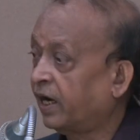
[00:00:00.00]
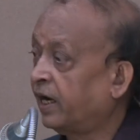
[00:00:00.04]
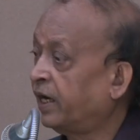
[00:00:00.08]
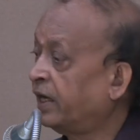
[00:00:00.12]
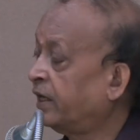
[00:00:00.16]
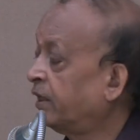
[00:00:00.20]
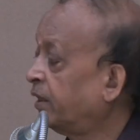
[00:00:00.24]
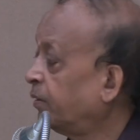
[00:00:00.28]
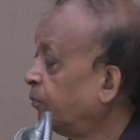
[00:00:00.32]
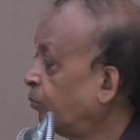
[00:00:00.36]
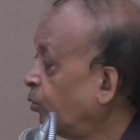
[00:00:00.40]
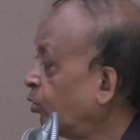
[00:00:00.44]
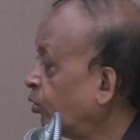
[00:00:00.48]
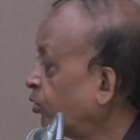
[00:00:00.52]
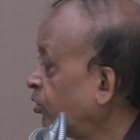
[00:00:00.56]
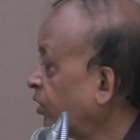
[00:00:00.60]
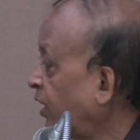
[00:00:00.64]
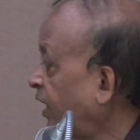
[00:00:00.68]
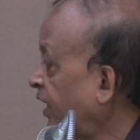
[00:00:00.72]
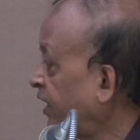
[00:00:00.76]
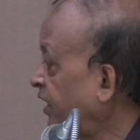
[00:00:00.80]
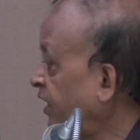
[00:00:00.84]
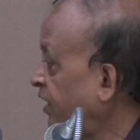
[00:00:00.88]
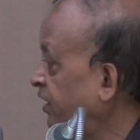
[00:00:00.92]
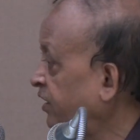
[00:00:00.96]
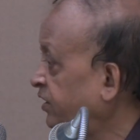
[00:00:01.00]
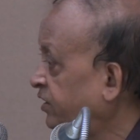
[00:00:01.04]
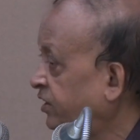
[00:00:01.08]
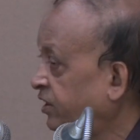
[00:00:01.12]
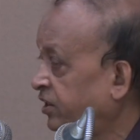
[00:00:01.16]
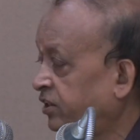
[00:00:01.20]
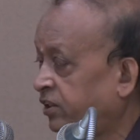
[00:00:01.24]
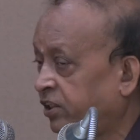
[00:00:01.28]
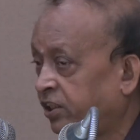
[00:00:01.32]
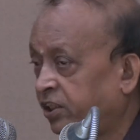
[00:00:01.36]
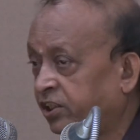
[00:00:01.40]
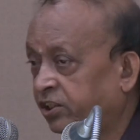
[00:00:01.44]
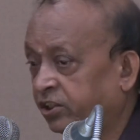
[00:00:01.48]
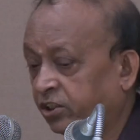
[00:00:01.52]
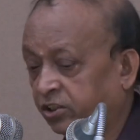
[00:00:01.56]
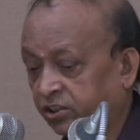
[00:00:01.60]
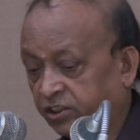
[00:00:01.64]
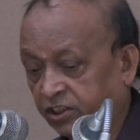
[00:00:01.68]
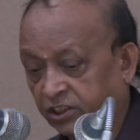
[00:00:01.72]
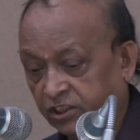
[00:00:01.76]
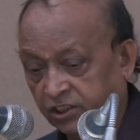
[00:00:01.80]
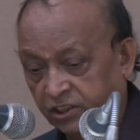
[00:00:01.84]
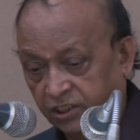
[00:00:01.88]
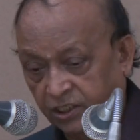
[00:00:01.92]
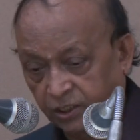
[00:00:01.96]
and more analysis research
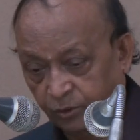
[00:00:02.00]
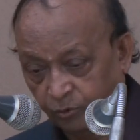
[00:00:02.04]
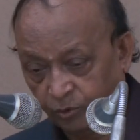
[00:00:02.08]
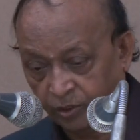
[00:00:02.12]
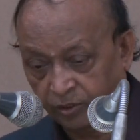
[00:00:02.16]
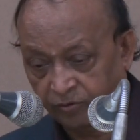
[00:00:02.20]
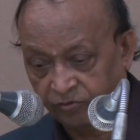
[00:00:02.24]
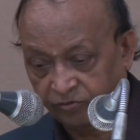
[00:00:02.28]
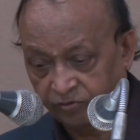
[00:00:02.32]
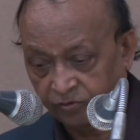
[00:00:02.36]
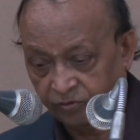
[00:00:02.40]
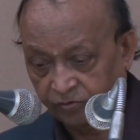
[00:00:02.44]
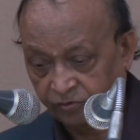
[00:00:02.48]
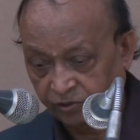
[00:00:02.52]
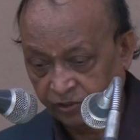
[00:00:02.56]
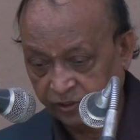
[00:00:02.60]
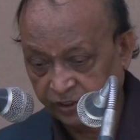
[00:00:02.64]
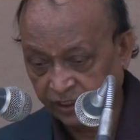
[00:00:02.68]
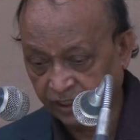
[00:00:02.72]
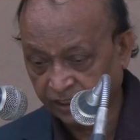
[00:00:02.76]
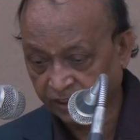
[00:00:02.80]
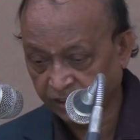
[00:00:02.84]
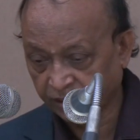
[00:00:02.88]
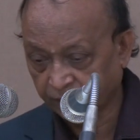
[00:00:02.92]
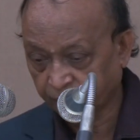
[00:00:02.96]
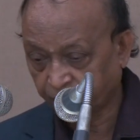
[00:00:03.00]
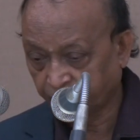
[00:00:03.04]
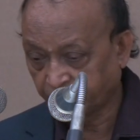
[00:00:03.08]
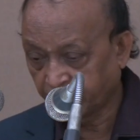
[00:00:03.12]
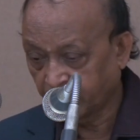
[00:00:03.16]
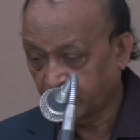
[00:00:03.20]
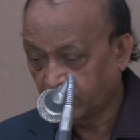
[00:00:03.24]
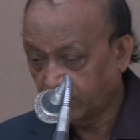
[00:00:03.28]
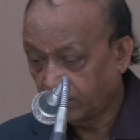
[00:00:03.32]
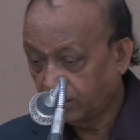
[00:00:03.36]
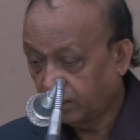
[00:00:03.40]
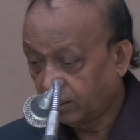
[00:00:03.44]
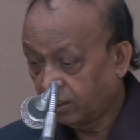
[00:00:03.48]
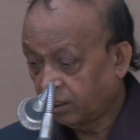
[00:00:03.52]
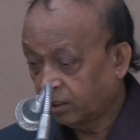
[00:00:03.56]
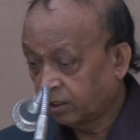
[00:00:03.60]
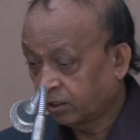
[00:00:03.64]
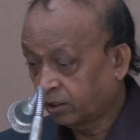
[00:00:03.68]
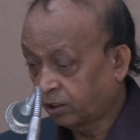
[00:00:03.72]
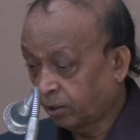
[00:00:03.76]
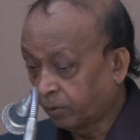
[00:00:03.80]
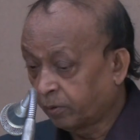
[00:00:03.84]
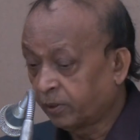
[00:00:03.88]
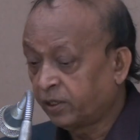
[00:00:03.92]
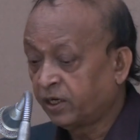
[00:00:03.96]
is required for that.
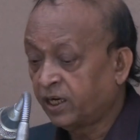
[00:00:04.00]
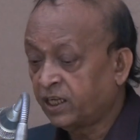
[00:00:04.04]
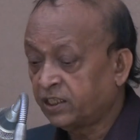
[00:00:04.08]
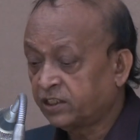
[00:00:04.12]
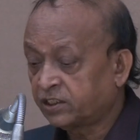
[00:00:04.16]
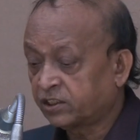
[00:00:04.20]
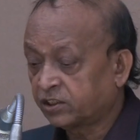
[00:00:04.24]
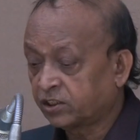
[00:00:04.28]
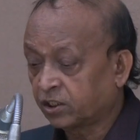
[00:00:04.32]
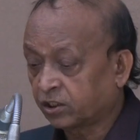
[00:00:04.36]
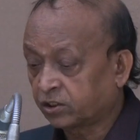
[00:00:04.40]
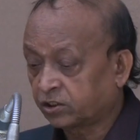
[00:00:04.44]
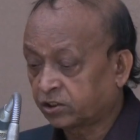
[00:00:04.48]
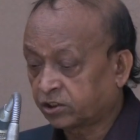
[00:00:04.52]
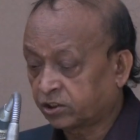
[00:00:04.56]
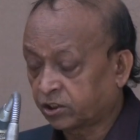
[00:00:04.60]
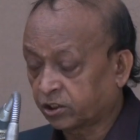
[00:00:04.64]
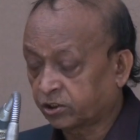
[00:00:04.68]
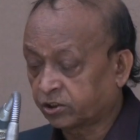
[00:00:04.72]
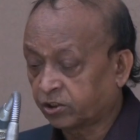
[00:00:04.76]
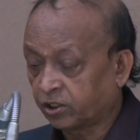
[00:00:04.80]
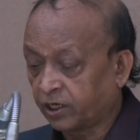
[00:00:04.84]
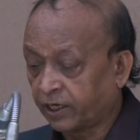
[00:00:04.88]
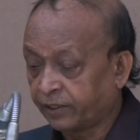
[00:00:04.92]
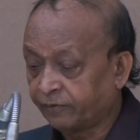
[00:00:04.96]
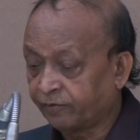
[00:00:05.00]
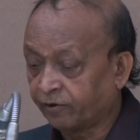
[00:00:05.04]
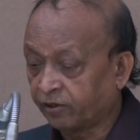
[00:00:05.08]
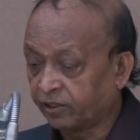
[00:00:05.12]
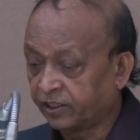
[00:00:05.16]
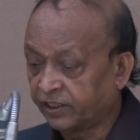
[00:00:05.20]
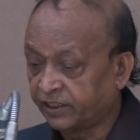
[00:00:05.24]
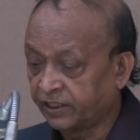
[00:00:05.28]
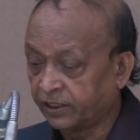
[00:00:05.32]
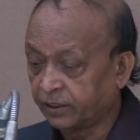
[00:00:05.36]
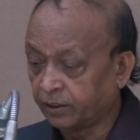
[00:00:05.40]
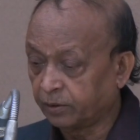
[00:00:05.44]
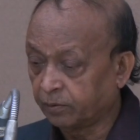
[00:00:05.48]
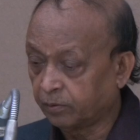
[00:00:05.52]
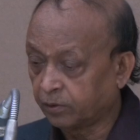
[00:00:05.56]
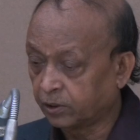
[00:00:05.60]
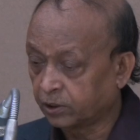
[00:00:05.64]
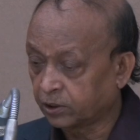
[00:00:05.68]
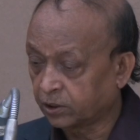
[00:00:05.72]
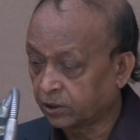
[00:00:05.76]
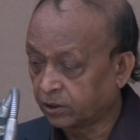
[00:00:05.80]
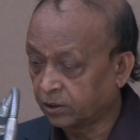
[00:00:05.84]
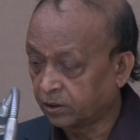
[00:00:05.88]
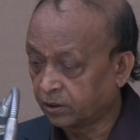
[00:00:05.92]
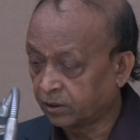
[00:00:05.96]
Governance structure, I have already
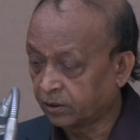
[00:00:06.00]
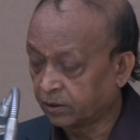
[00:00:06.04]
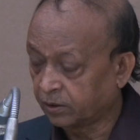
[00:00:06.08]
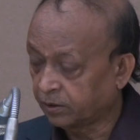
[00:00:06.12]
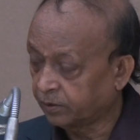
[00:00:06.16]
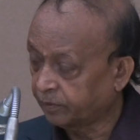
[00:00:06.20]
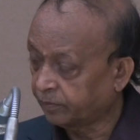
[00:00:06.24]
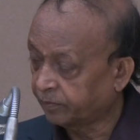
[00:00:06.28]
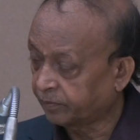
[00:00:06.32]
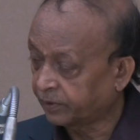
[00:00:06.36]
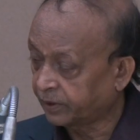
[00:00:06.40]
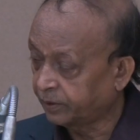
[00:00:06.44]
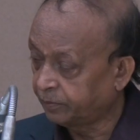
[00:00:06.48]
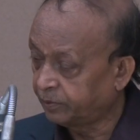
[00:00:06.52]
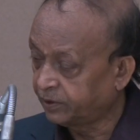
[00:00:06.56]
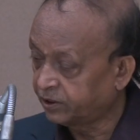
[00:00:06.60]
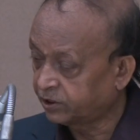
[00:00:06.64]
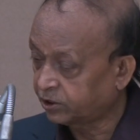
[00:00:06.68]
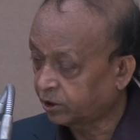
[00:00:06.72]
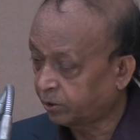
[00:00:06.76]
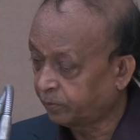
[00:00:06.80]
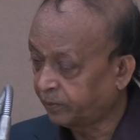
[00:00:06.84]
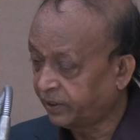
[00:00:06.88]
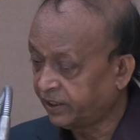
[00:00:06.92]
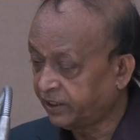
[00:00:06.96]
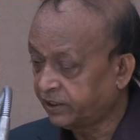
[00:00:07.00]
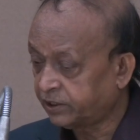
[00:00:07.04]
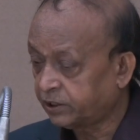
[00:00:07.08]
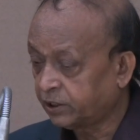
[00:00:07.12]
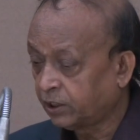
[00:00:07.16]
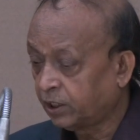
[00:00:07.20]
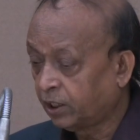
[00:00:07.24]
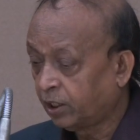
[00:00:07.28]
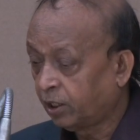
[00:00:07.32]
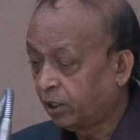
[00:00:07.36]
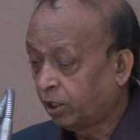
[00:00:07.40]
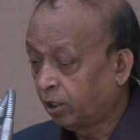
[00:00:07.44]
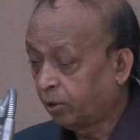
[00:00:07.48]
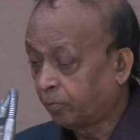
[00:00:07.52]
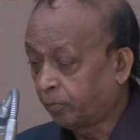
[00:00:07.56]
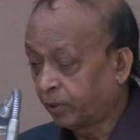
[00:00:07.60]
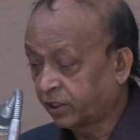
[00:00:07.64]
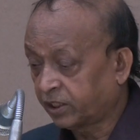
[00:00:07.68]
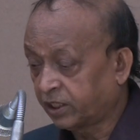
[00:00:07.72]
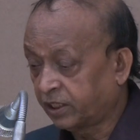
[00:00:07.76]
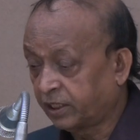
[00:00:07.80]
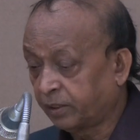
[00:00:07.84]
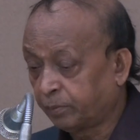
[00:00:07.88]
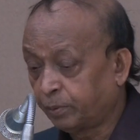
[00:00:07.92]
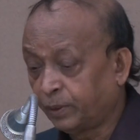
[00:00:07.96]
given some hints,
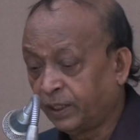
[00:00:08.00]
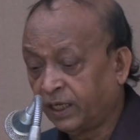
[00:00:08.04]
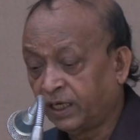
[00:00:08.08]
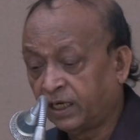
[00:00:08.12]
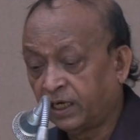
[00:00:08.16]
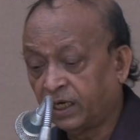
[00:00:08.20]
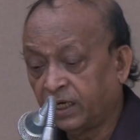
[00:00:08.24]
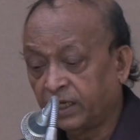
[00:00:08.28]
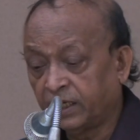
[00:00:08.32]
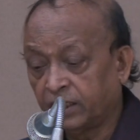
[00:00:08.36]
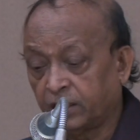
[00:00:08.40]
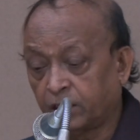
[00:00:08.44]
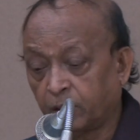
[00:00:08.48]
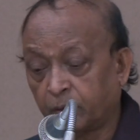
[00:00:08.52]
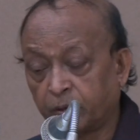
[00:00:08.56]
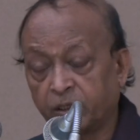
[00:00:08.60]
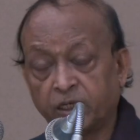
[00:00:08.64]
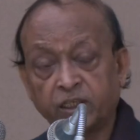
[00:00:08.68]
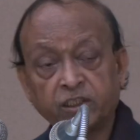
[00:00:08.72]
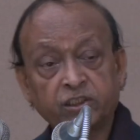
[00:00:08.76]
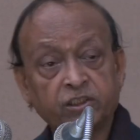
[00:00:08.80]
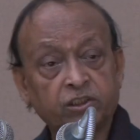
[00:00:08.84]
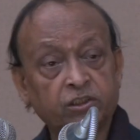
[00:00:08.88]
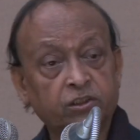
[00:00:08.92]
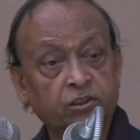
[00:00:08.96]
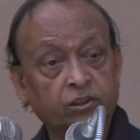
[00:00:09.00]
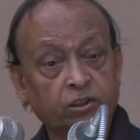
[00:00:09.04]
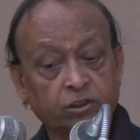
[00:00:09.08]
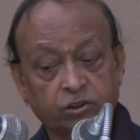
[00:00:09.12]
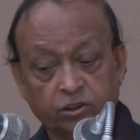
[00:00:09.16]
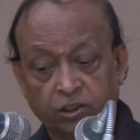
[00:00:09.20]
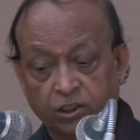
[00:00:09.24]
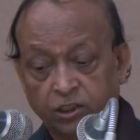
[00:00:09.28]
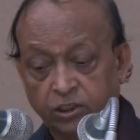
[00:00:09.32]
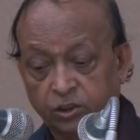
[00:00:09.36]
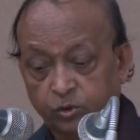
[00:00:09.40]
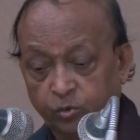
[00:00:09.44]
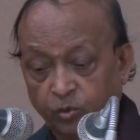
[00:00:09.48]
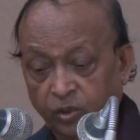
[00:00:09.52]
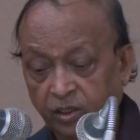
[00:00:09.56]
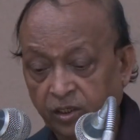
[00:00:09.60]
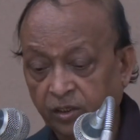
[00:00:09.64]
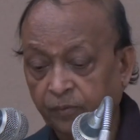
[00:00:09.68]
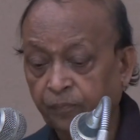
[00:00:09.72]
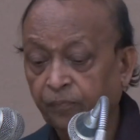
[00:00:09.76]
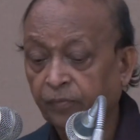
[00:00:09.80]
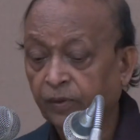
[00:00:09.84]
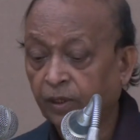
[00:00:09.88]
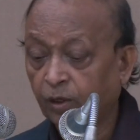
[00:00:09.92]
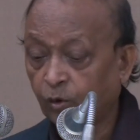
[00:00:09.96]
but definitely governance structure is
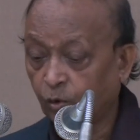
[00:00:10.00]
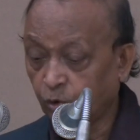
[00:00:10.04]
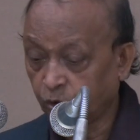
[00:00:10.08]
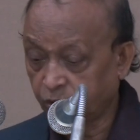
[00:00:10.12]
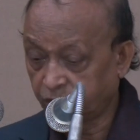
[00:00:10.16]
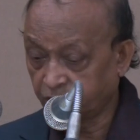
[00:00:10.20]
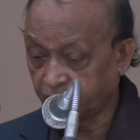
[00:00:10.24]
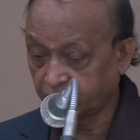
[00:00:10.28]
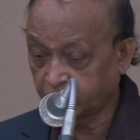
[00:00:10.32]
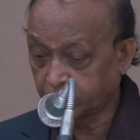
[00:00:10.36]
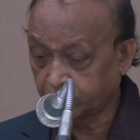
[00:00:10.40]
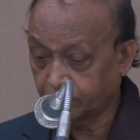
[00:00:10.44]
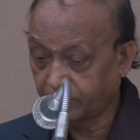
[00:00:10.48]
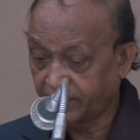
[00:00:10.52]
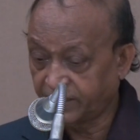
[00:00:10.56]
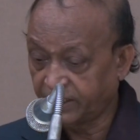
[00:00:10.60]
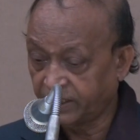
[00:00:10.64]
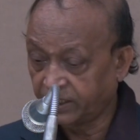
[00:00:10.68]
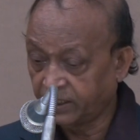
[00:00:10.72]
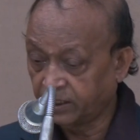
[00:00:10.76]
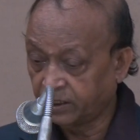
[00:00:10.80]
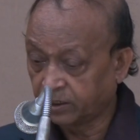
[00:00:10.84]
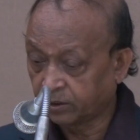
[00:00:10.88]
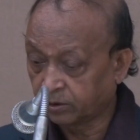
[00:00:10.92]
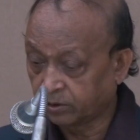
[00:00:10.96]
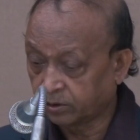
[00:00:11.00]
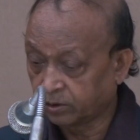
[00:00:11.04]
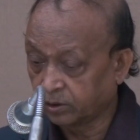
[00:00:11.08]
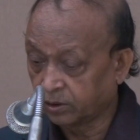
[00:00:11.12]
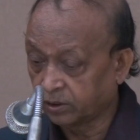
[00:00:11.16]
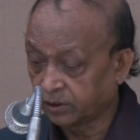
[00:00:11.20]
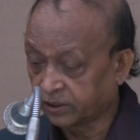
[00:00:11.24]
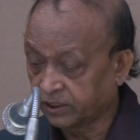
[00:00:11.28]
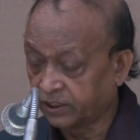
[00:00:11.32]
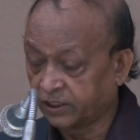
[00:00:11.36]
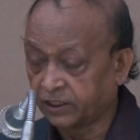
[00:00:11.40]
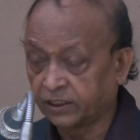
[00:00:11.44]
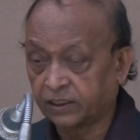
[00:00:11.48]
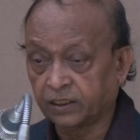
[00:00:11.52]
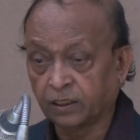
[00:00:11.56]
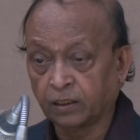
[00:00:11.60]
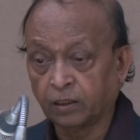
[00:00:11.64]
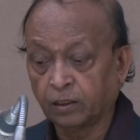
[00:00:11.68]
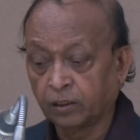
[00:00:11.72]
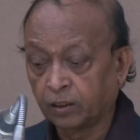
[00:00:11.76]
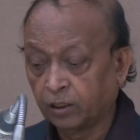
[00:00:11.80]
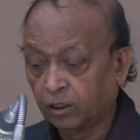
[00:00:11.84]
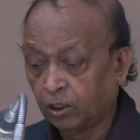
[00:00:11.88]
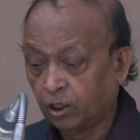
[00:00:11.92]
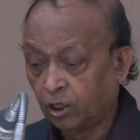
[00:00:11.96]
one which is very
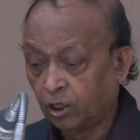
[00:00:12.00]
critical.